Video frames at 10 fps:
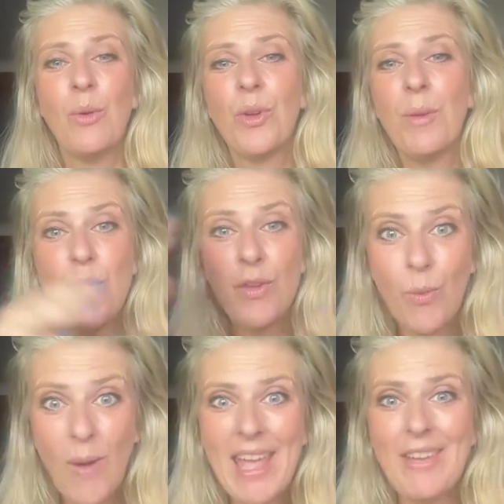We want to move
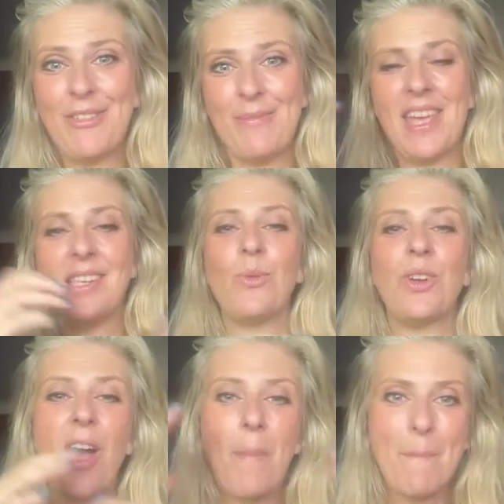away from this. We
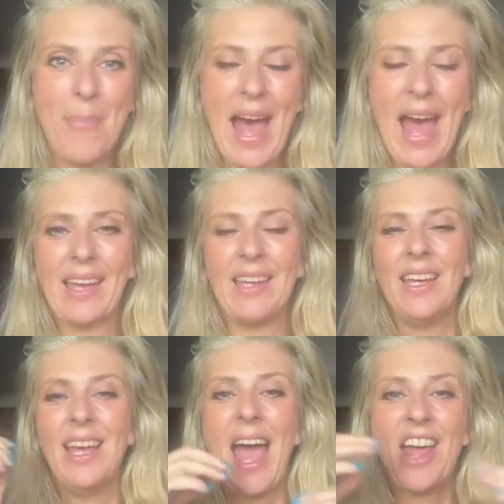want to come back
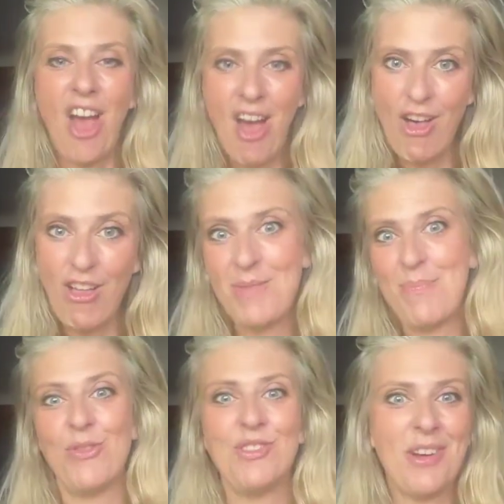and earth
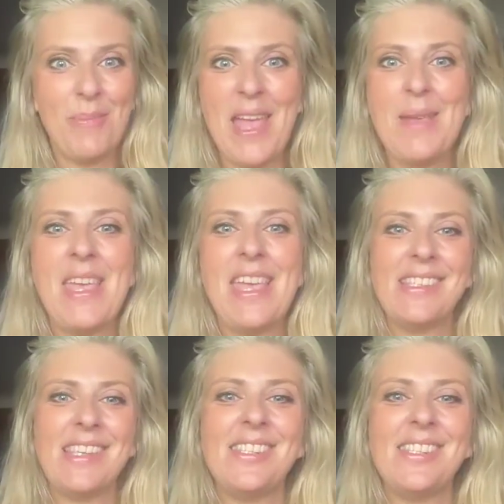bond our babies,